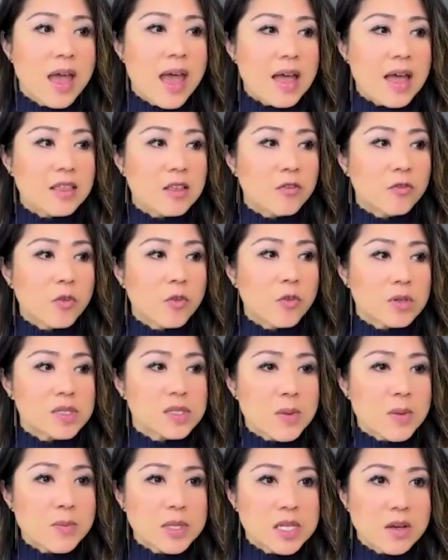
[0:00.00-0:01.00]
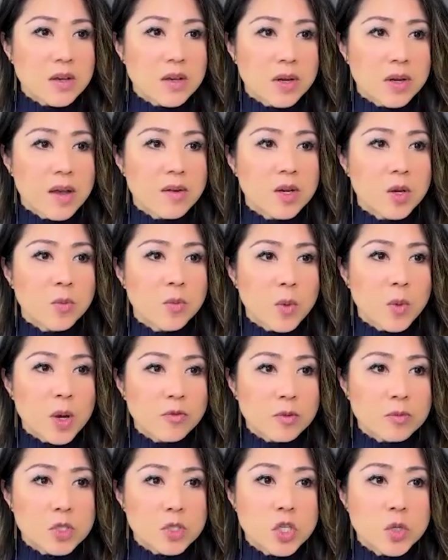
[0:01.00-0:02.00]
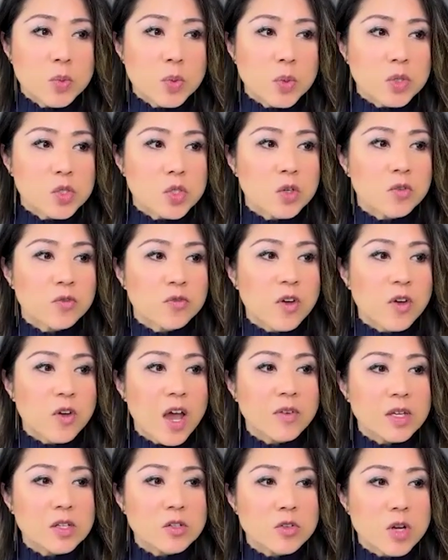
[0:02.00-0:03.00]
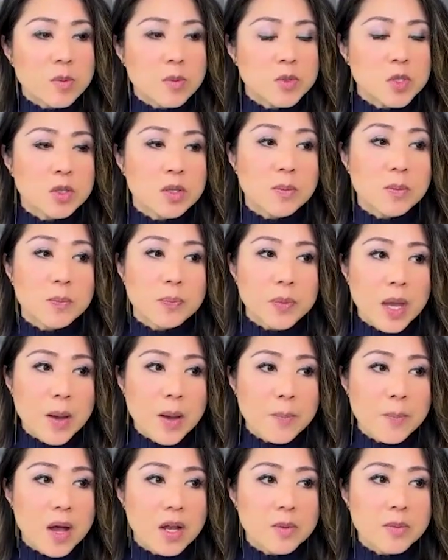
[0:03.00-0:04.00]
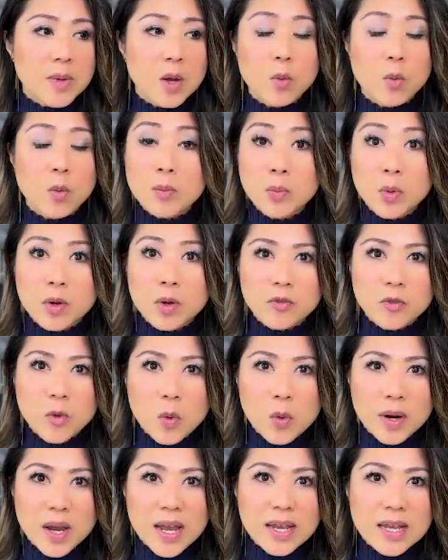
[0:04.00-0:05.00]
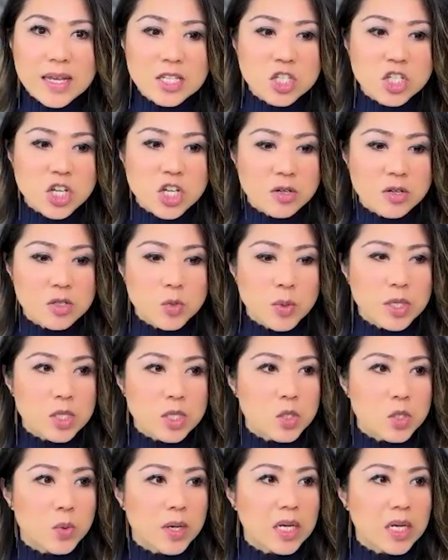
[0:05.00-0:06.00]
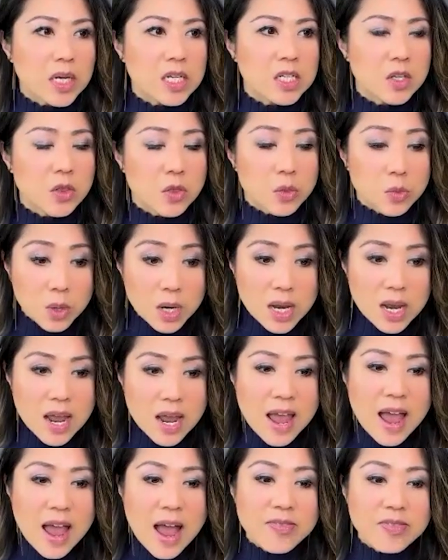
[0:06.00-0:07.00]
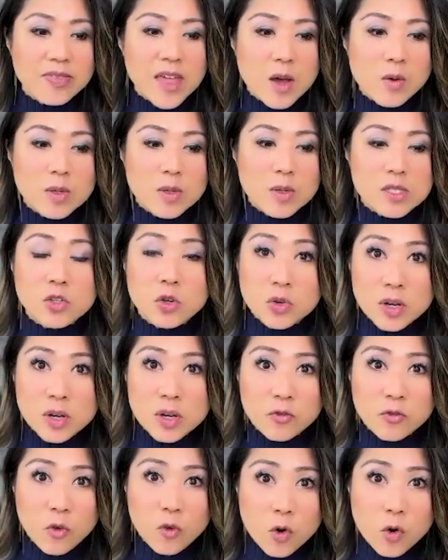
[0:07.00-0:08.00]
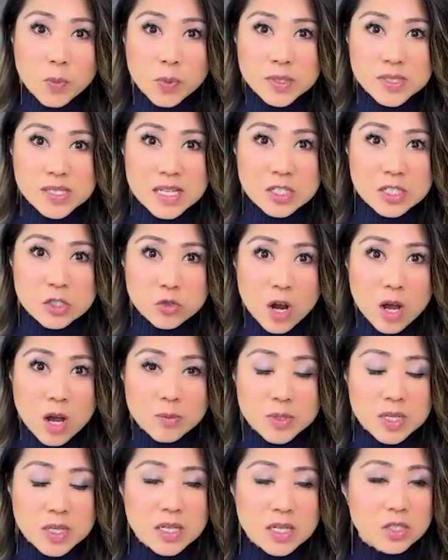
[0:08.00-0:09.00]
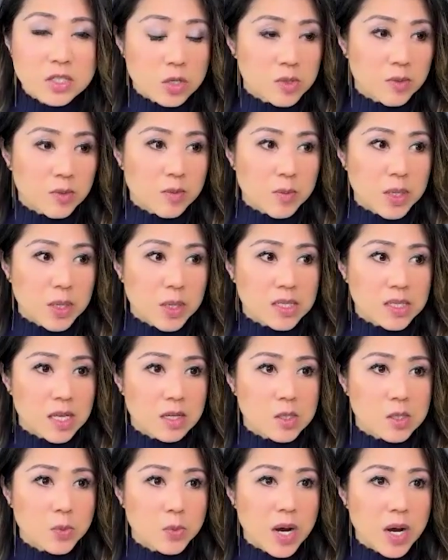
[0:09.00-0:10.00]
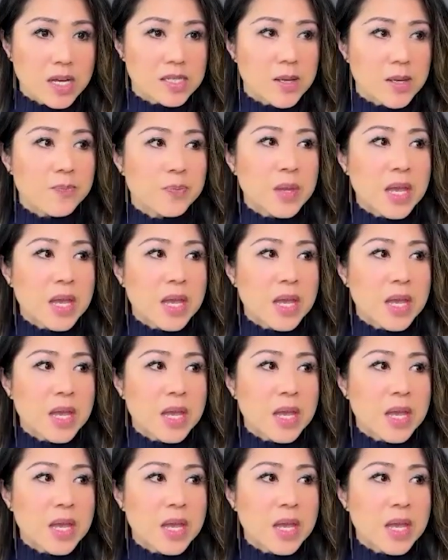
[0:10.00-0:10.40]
And then for San Mateo County, went from 2.25 and dropped to the bottom at 1.48 in January 2023. And that was 34% drop in terms of the median sales price.